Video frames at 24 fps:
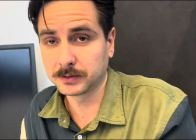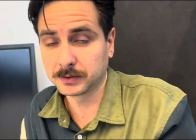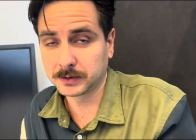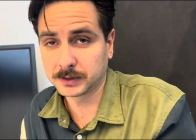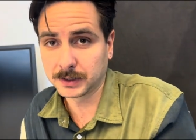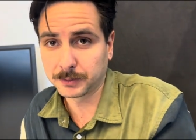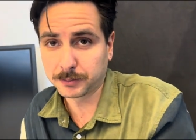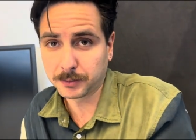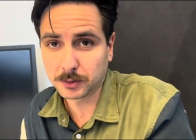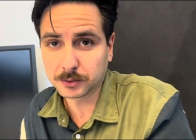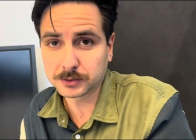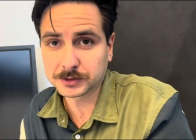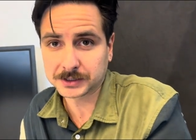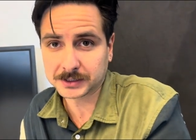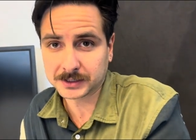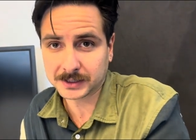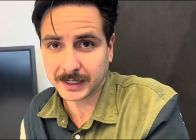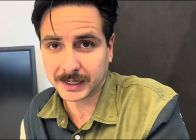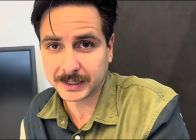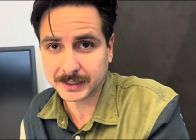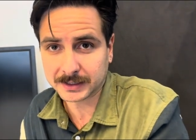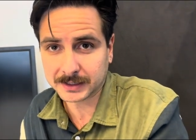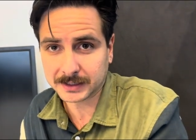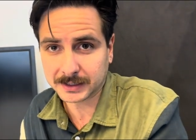the most
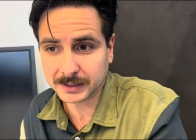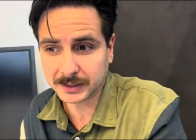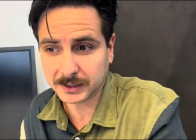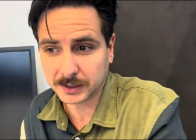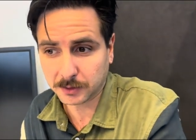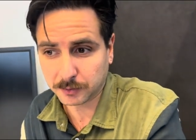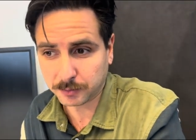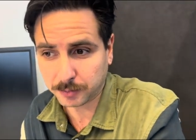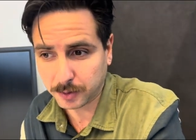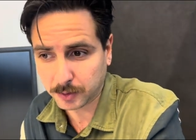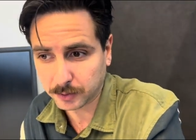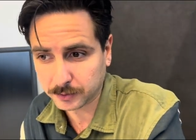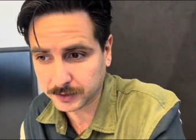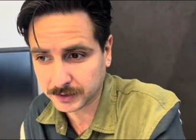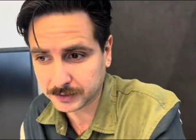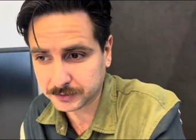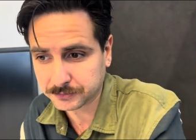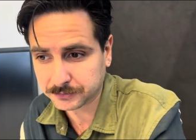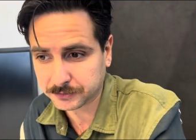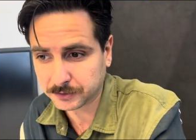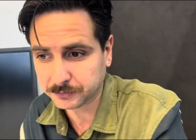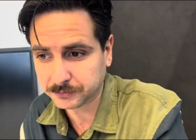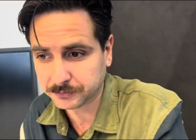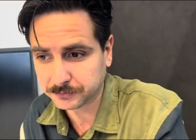likely opponent
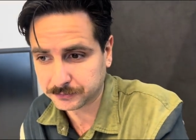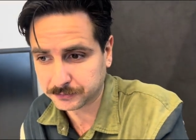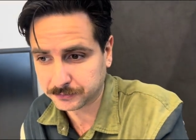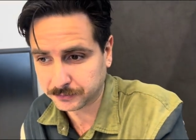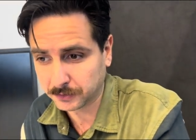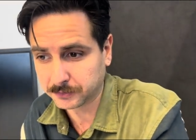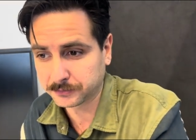from for